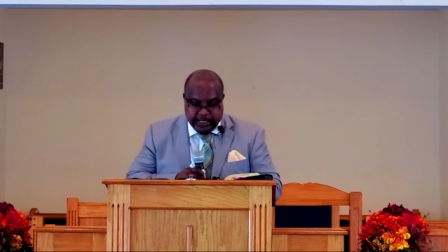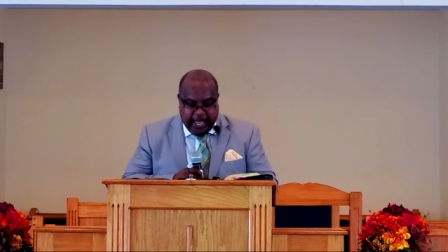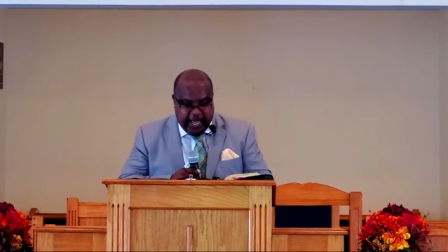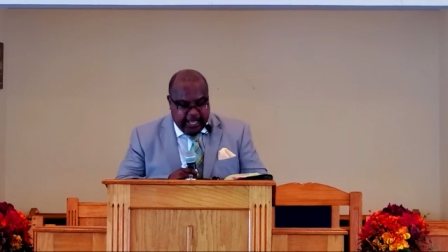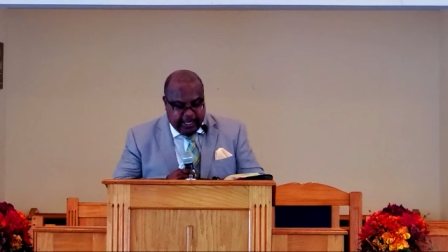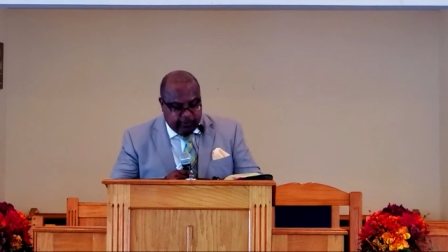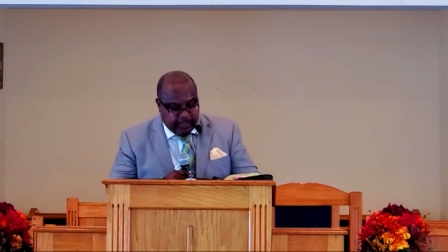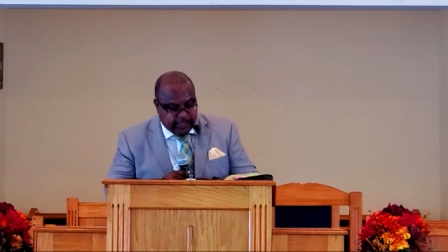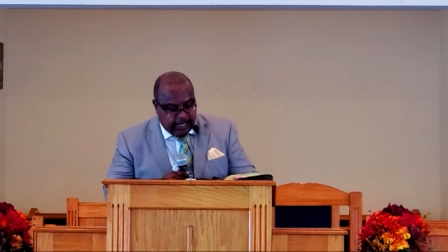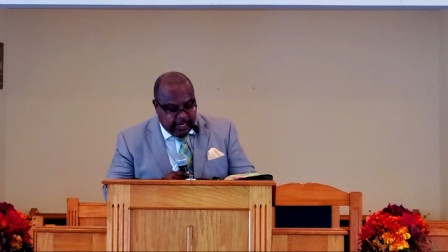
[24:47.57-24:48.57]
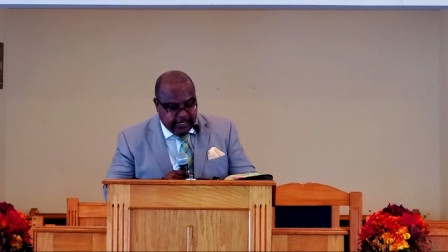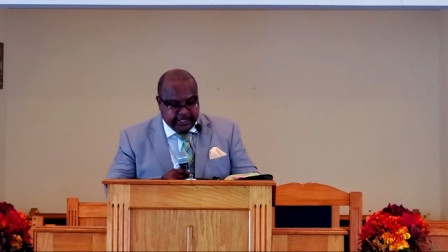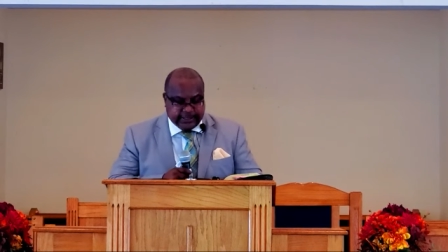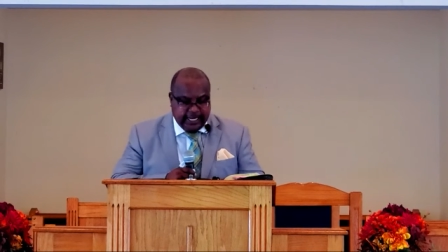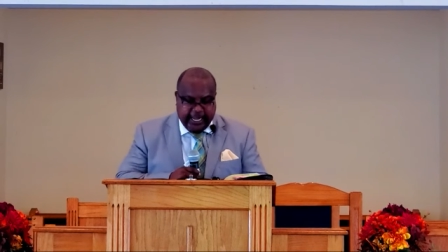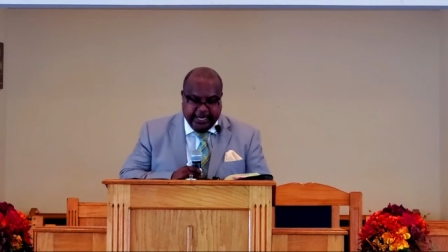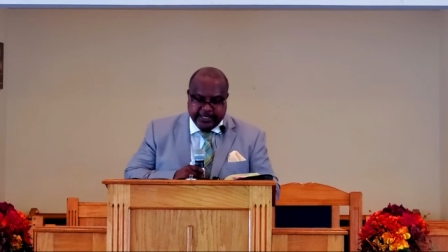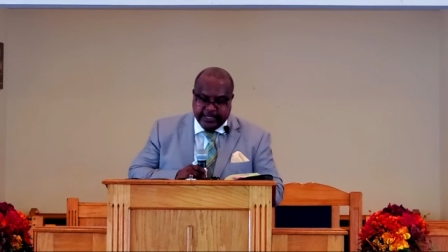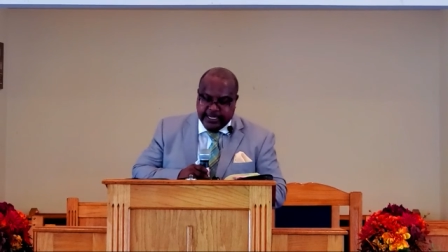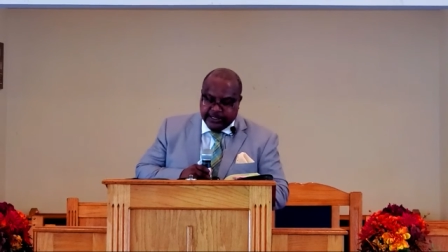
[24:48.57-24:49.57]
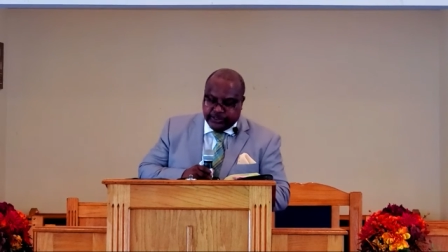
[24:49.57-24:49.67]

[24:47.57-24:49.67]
Ah, what God has said.